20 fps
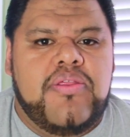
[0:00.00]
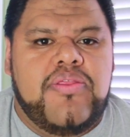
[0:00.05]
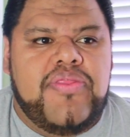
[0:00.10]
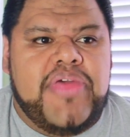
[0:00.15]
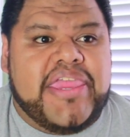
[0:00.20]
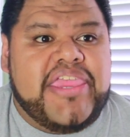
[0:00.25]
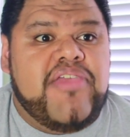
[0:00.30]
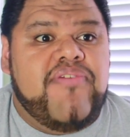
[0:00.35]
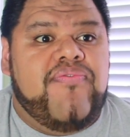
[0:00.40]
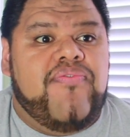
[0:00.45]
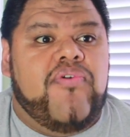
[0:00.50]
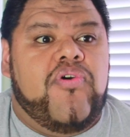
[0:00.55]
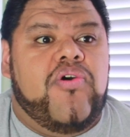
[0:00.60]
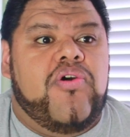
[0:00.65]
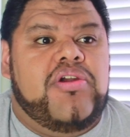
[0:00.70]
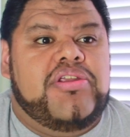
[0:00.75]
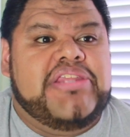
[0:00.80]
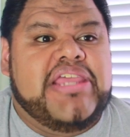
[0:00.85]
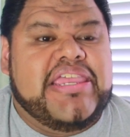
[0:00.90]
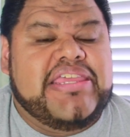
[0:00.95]
Thank you
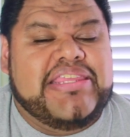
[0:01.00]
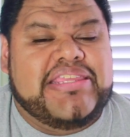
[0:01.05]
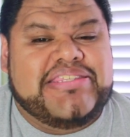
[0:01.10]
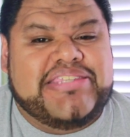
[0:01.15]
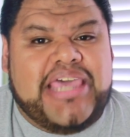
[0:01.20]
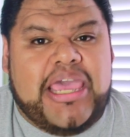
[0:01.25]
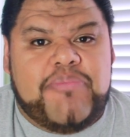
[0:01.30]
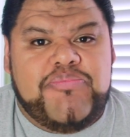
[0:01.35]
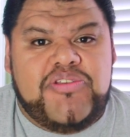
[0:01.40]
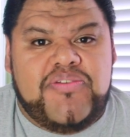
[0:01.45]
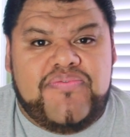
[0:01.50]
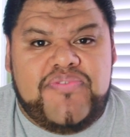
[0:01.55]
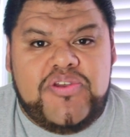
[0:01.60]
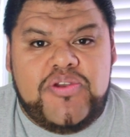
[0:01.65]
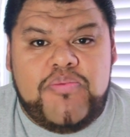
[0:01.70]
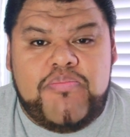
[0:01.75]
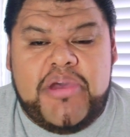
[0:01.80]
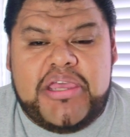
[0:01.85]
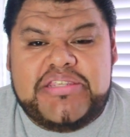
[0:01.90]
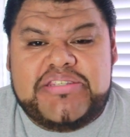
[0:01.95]
for taking the time to
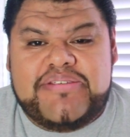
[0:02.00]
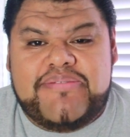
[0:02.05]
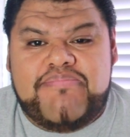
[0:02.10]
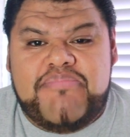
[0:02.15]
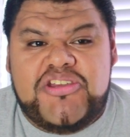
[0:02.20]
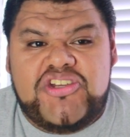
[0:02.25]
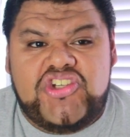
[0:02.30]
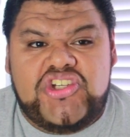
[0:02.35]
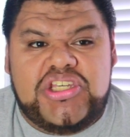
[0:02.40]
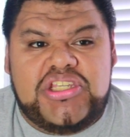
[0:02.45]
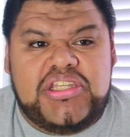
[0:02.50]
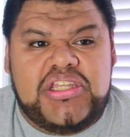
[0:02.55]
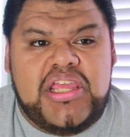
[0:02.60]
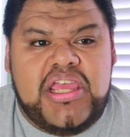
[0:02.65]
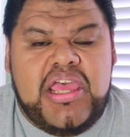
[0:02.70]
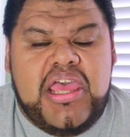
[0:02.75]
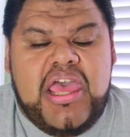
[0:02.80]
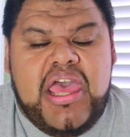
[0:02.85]
view my submission.